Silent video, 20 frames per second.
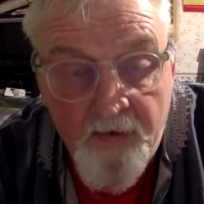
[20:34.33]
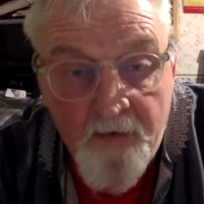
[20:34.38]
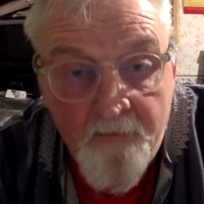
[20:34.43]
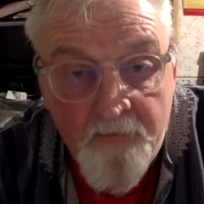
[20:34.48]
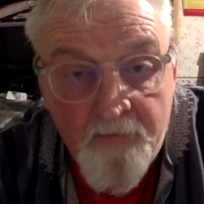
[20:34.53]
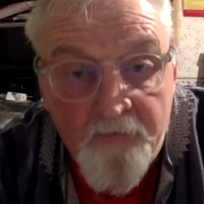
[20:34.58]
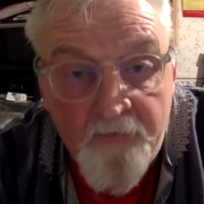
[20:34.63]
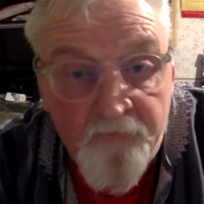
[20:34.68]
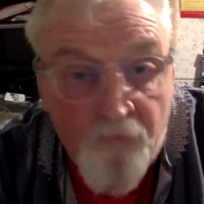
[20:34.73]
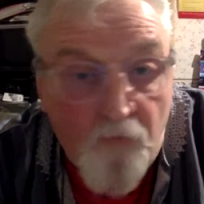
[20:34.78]

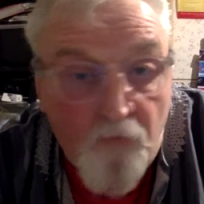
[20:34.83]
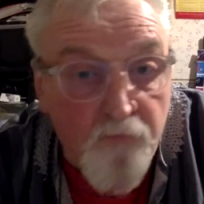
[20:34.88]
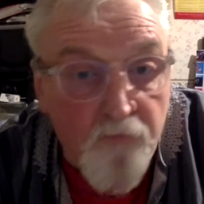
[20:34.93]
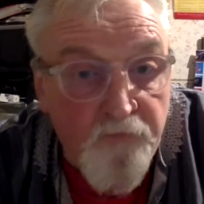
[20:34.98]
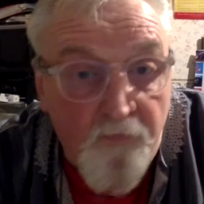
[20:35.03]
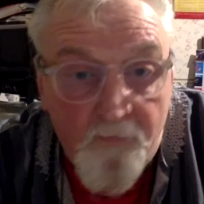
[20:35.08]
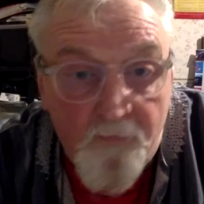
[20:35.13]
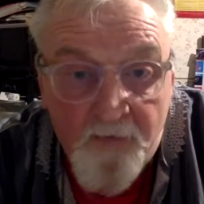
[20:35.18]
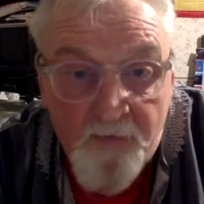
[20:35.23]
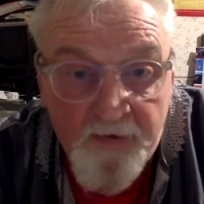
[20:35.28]
Because
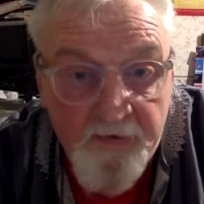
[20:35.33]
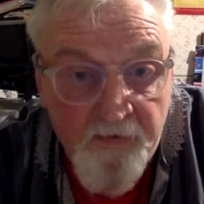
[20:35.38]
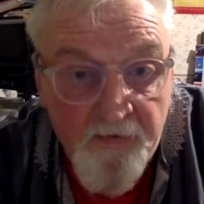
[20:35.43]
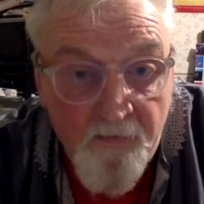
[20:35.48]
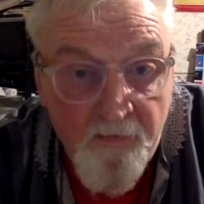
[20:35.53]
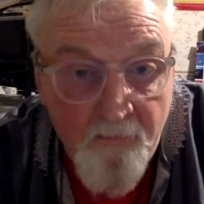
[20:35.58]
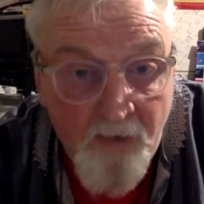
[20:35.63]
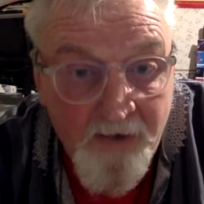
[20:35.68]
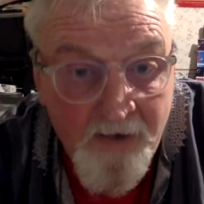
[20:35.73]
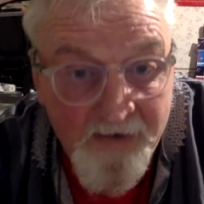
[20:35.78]
ultimately you're
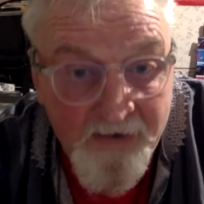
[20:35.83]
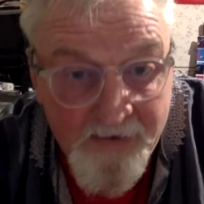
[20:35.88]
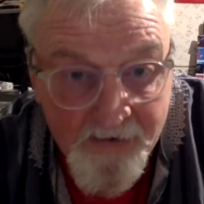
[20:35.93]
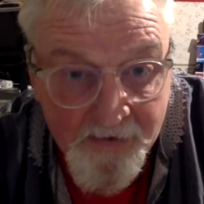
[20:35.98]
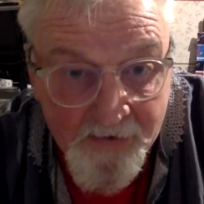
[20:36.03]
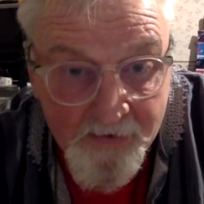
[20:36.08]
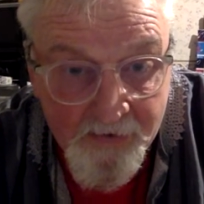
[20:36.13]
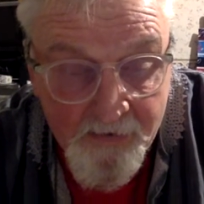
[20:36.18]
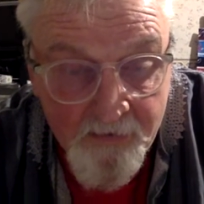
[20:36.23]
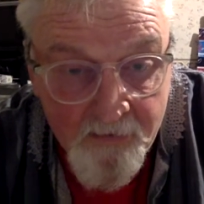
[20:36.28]

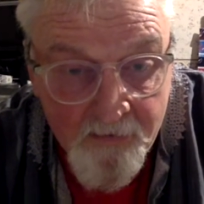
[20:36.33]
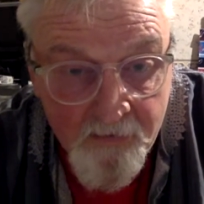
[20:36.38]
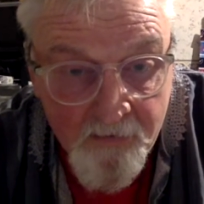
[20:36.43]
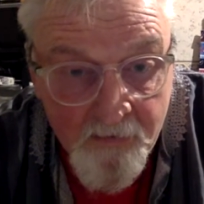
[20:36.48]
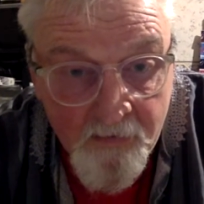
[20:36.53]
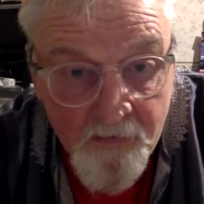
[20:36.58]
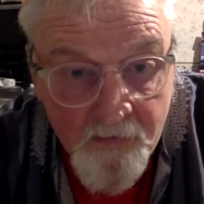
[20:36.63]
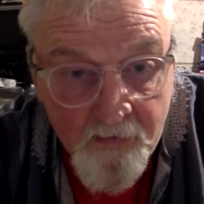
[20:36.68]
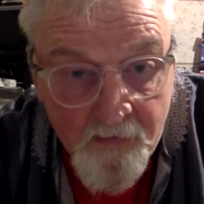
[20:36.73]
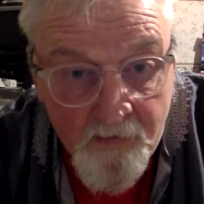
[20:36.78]
making,
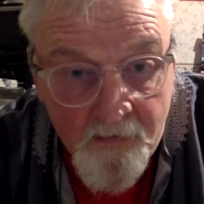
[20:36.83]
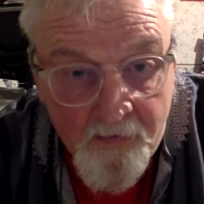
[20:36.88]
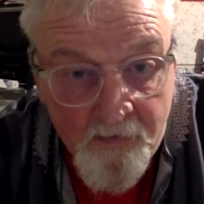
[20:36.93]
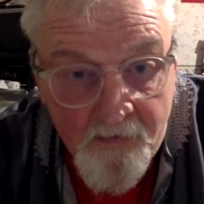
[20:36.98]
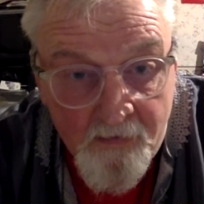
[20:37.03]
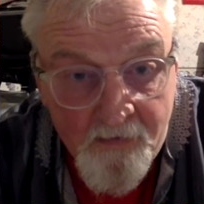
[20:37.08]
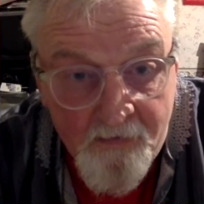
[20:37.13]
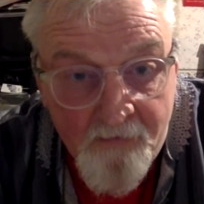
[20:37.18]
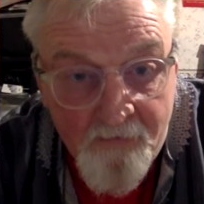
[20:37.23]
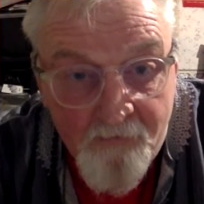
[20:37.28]

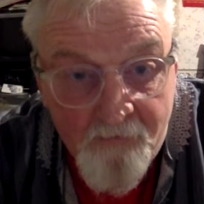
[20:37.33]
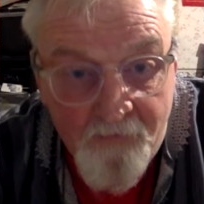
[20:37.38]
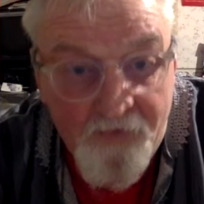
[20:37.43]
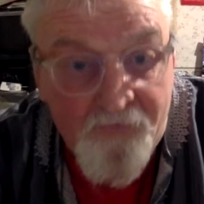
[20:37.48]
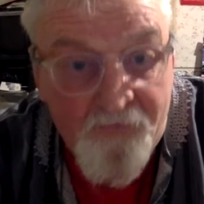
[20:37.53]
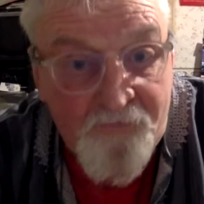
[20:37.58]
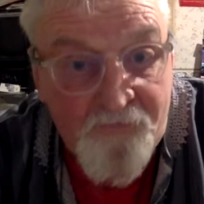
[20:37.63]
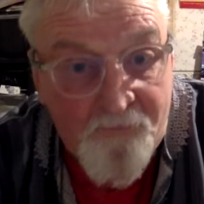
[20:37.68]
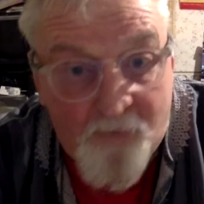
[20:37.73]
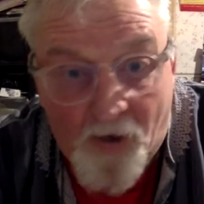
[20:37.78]
well,
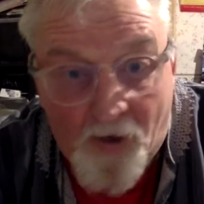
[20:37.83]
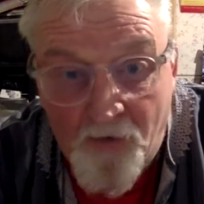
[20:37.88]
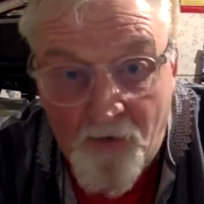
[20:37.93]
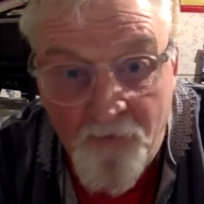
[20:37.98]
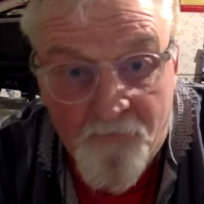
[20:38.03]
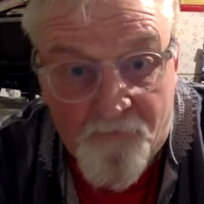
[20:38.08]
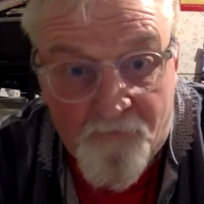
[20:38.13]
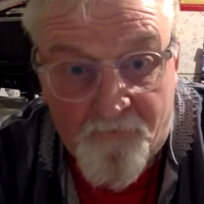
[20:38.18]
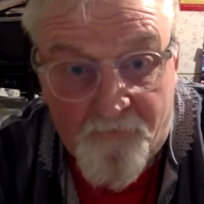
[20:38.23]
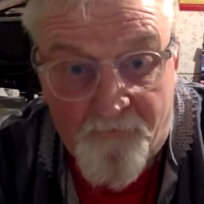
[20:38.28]
it's
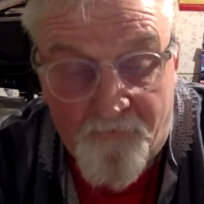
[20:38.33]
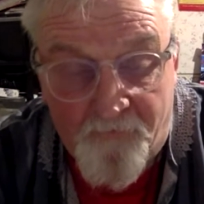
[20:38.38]
both.